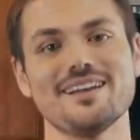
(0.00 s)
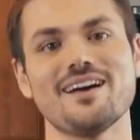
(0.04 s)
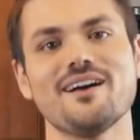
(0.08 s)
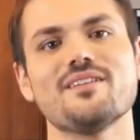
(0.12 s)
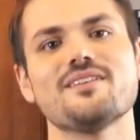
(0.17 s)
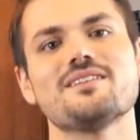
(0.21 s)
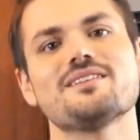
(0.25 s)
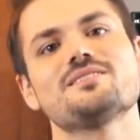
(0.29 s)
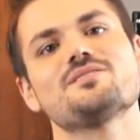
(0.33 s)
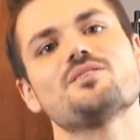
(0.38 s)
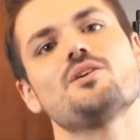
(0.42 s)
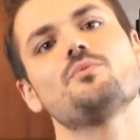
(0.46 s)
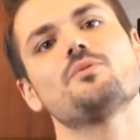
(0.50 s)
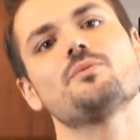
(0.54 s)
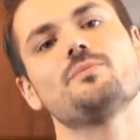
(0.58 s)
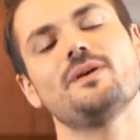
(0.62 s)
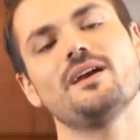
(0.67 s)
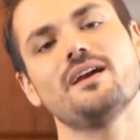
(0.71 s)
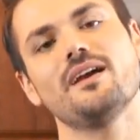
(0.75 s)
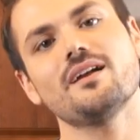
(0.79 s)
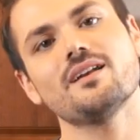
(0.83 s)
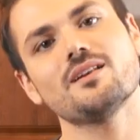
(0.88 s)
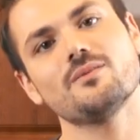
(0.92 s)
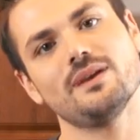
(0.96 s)
now that it's all
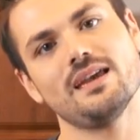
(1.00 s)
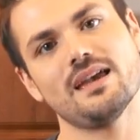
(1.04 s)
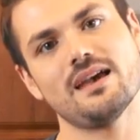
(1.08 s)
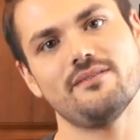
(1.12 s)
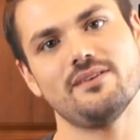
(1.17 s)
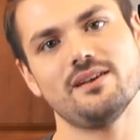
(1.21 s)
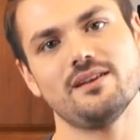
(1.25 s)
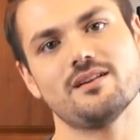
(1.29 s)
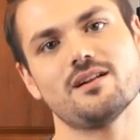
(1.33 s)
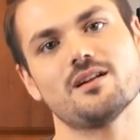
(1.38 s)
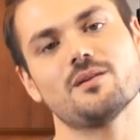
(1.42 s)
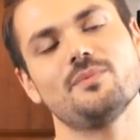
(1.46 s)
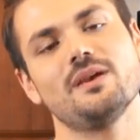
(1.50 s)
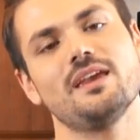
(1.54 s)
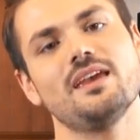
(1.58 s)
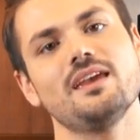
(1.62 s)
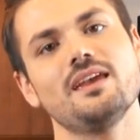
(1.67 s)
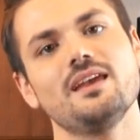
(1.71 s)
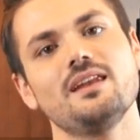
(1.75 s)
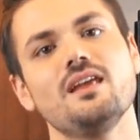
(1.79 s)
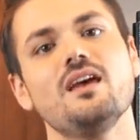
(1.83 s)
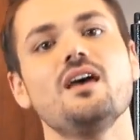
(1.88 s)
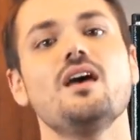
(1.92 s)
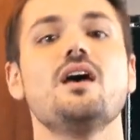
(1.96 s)
prepared and we have it in our
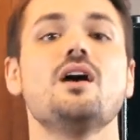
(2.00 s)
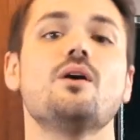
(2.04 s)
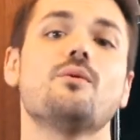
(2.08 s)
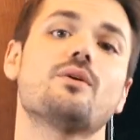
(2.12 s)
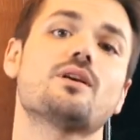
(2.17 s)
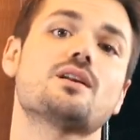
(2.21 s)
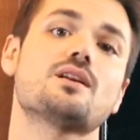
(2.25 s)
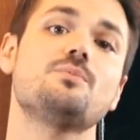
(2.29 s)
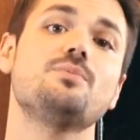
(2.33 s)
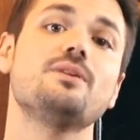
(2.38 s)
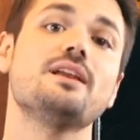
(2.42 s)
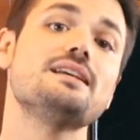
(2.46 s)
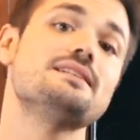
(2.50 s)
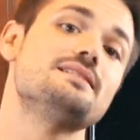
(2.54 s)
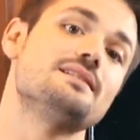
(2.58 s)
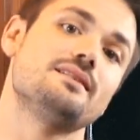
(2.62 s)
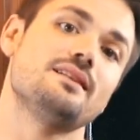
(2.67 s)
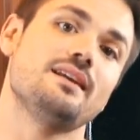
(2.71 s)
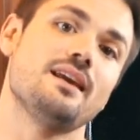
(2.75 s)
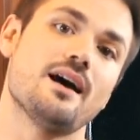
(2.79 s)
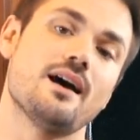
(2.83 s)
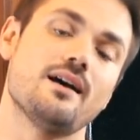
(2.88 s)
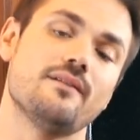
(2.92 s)
pan, we're gonna place it in the